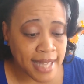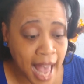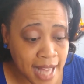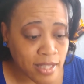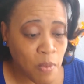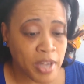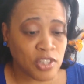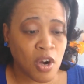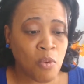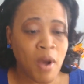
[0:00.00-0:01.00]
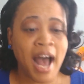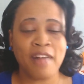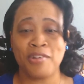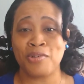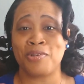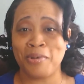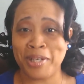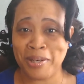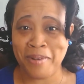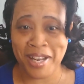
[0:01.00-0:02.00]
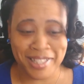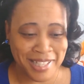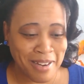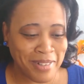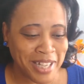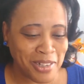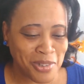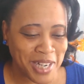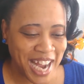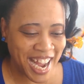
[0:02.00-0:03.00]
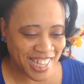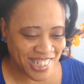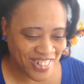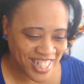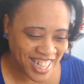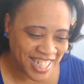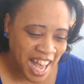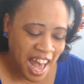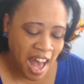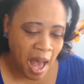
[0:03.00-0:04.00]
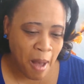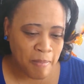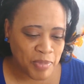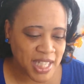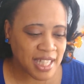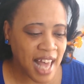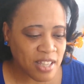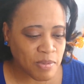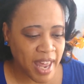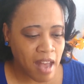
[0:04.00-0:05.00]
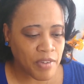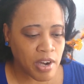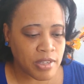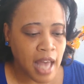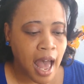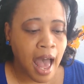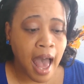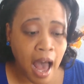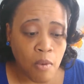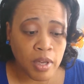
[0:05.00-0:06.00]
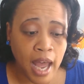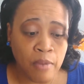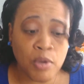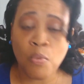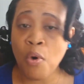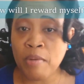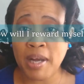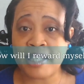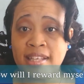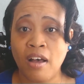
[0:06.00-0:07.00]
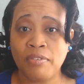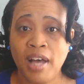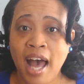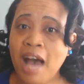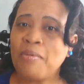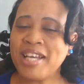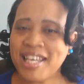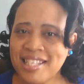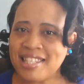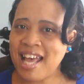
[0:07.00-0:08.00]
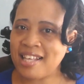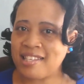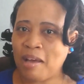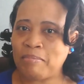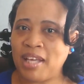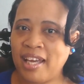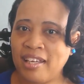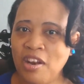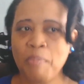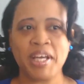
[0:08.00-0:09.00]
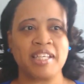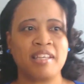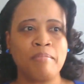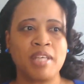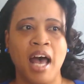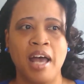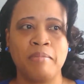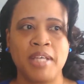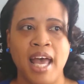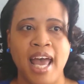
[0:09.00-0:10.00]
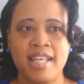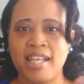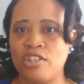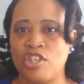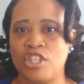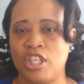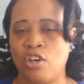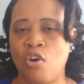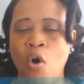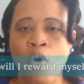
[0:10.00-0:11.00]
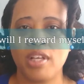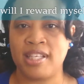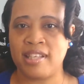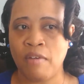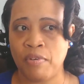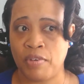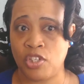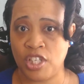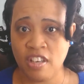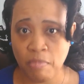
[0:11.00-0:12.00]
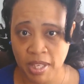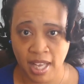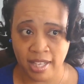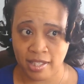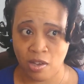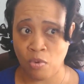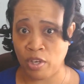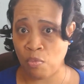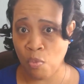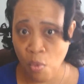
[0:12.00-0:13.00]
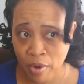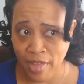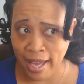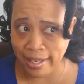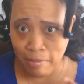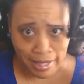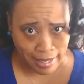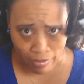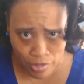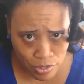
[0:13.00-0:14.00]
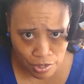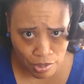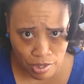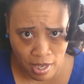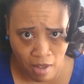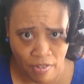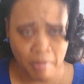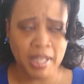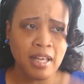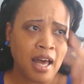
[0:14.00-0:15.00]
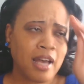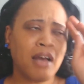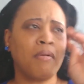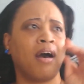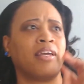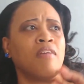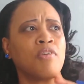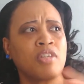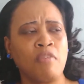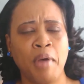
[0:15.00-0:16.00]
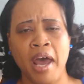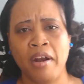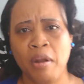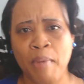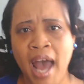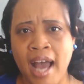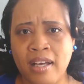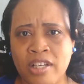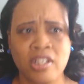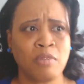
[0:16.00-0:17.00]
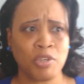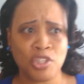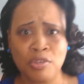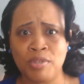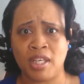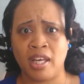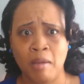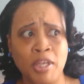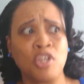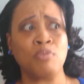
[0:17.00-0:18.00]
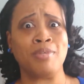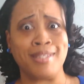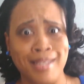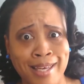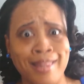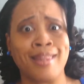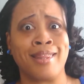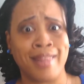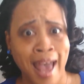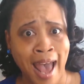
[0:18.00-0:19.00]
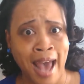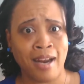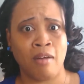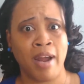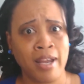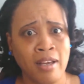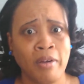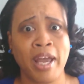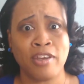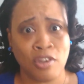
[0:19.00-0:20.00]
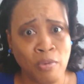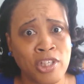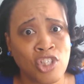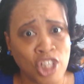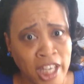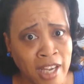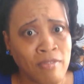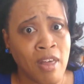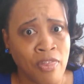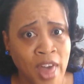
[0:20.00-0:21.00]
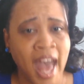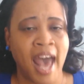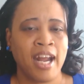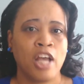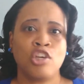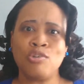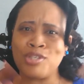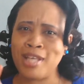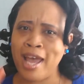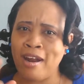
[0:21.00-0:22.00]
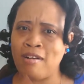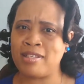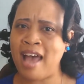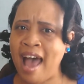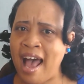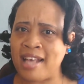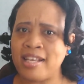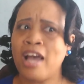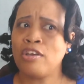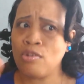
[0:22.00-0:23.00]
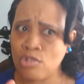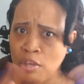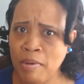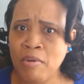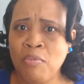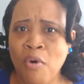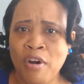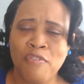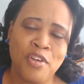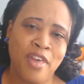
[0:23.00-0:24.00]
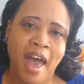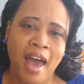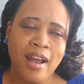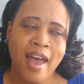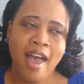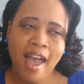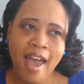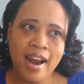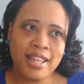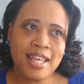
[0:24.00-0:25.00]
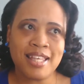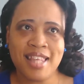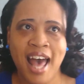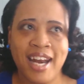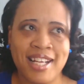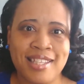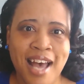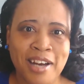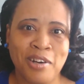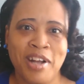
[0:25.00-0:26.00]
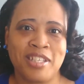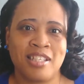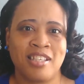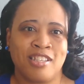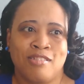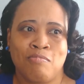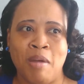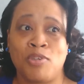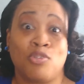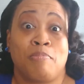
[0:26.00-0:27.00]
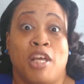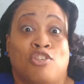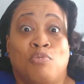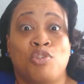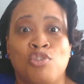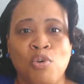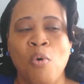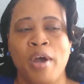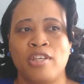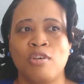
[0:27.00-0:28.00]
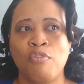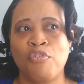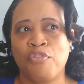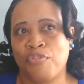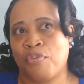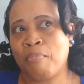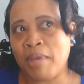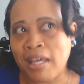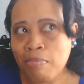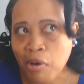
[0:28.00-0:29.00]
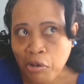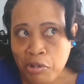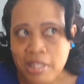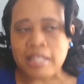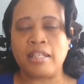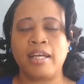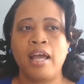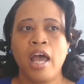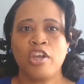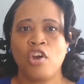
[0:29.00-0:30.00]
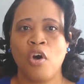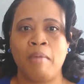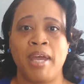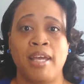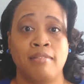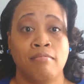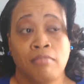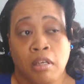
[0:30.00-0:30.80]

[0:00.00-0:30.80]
last question. Oh, wow. These are so good questions. I really enjoyed answering these. See, the last one I have here is, how will I reward myself? Well, isn't that something? Because sometimes it's not just the goal itself of achievement that's the only reward that can be given to yourself. I mean, come on, give yourself a pat on the back, because look what you did. I mean, you did that, all right? Okay, you achieved that. You stayed on task. You should be rewarded for that. And I think that it's kind of great to just maybe do something that you enjoy. So for me personally, I may,